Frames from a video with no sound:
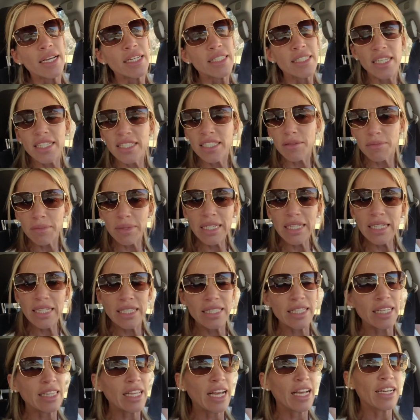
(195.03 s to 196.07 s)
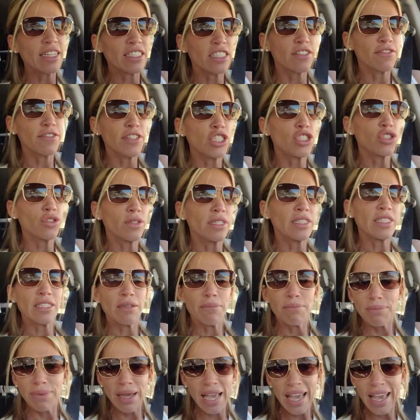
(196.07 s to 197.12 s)
It doesn't mean that that individual
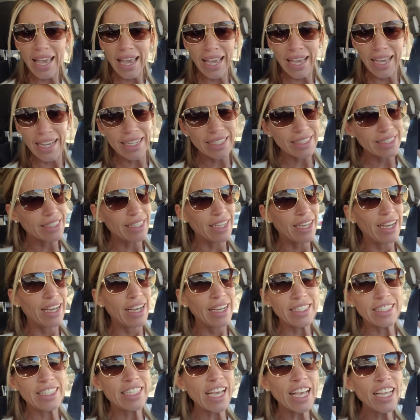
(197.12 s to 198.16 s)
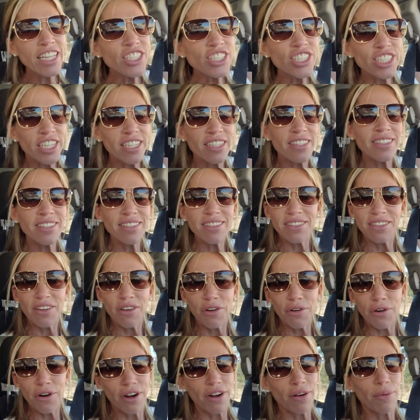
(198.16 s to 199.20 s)
isn't paying attention
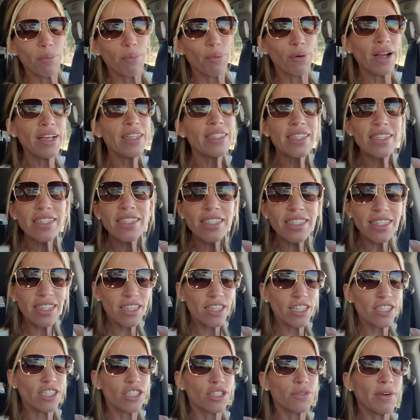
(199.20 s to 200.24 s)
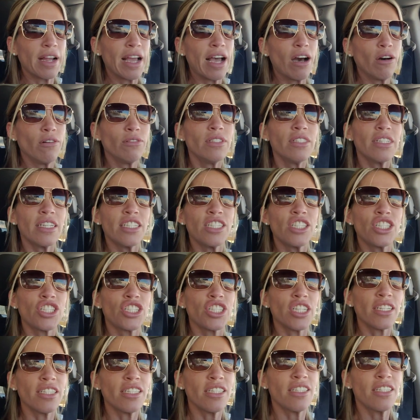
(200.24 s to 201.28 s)
or present in the surround. It's
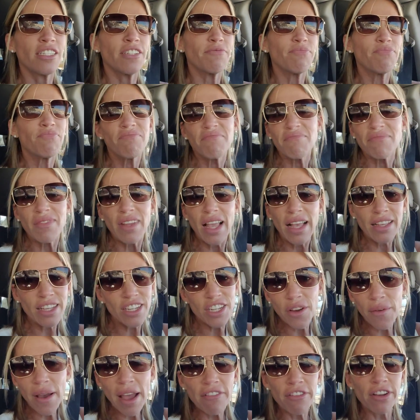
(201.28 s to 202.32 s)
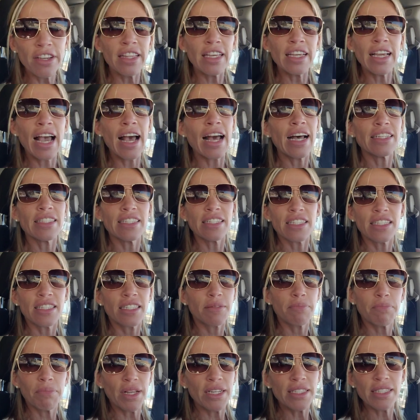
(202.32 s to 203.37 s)
just, you know, everything has
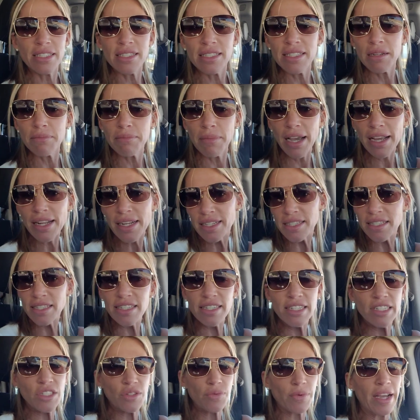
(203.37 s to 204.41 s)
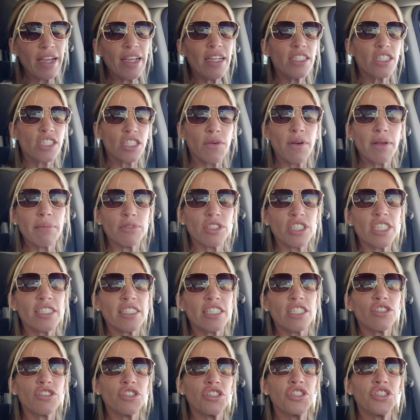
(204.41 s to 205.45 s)
its pluses and minuses, right? So I'm
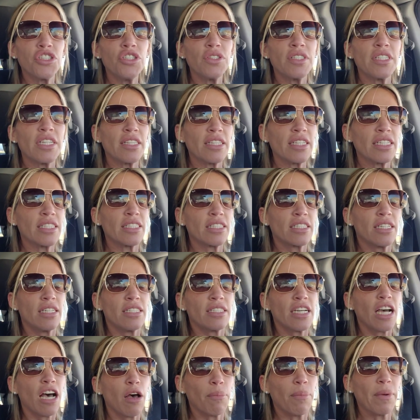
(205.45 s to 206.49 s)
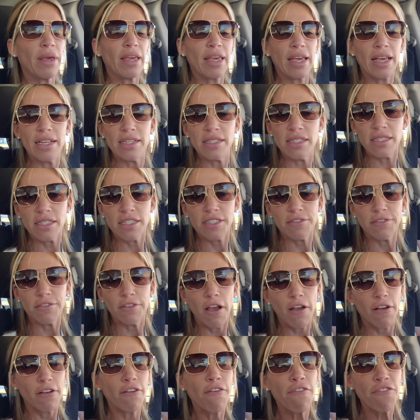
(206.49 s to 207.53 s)
just introducing this topic as
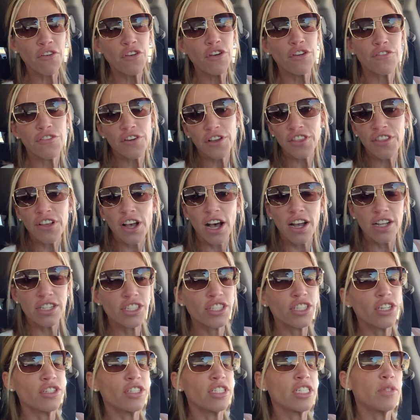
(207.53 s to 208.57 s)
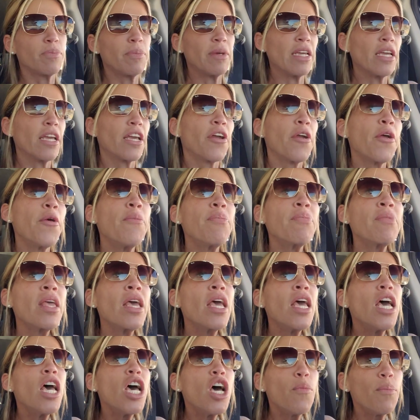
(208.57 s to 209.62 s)
the food for thought, so to speak.
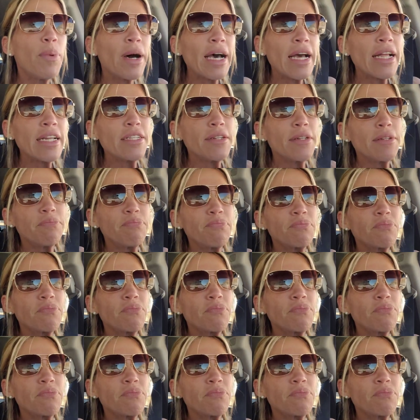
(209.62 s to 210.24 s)
But